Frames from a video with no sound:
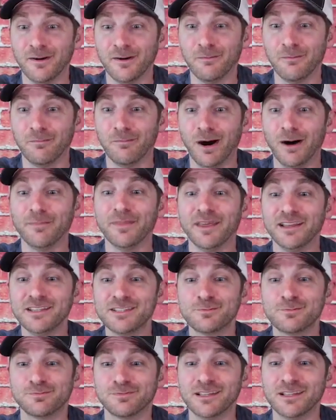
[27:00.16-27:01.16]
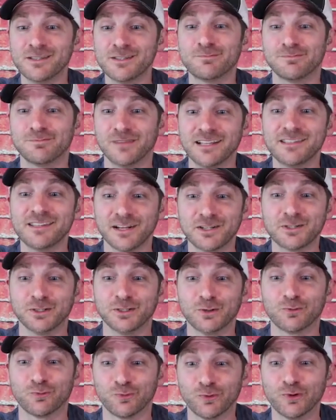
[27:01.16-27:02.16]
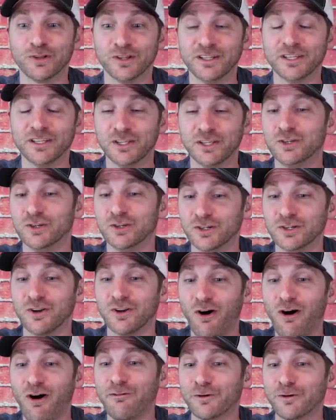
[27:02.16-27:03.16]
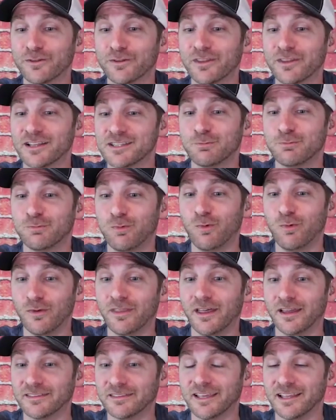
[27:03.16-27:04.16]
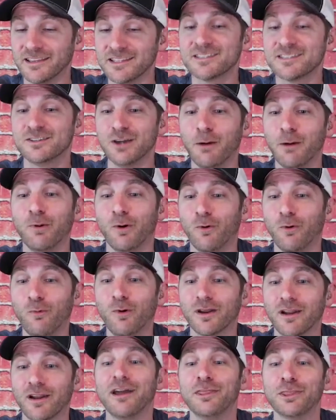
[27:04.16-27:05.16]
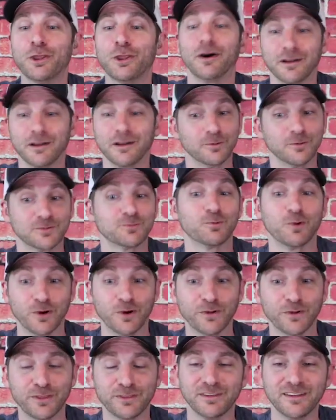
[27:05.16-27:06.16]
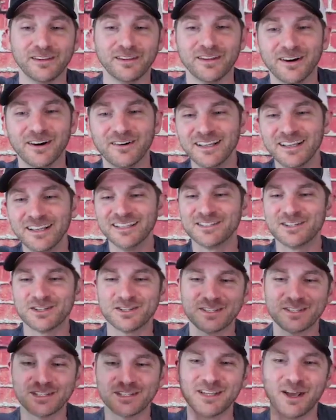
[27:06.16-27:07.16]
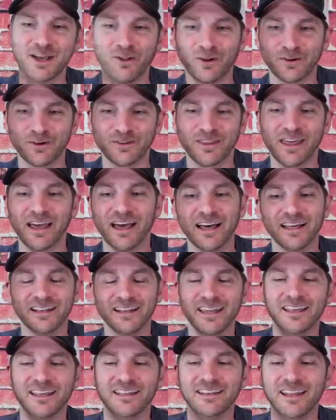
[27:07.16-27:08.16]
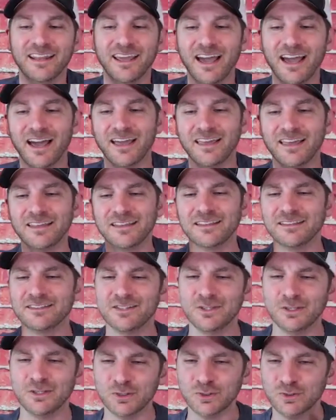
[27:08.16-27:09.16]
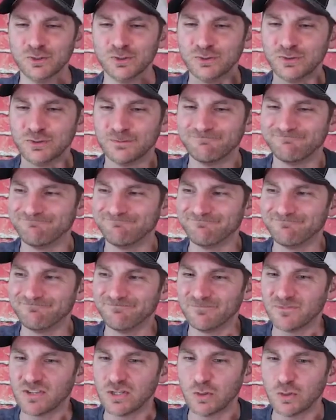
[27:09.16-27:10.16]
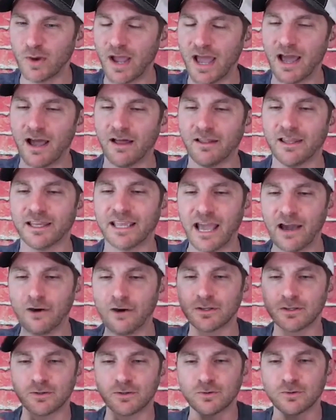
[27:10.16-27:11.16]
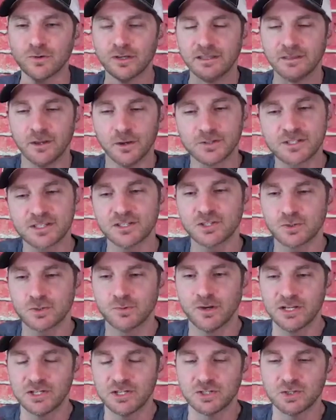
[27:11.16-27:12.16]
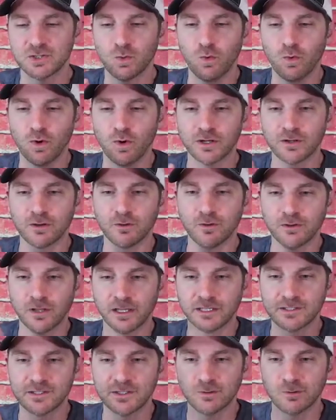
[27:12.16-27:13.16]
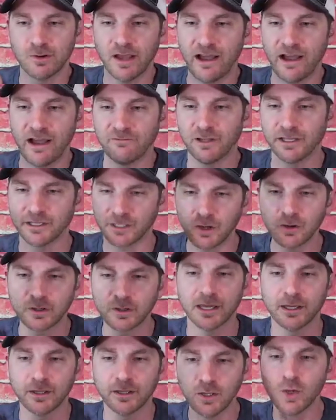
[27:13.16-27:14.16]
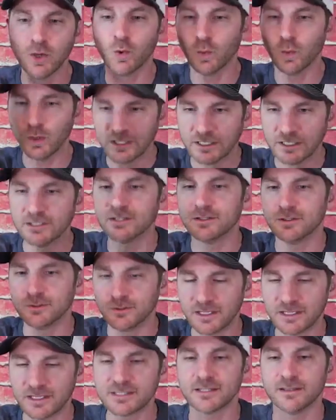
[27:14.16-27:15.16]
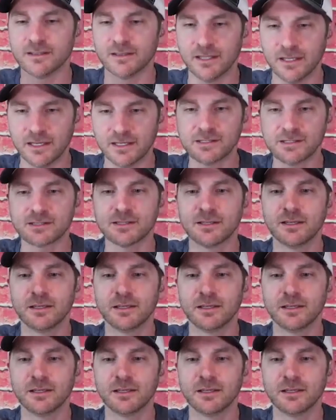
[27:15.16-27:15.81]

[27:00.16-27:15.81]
Mom, that's actually a really good offer. That's double what I thought it was worth, just to tell her that. And do you have like, how do you, in those situations, what are you like, do you have like, okay, we need to do this and this,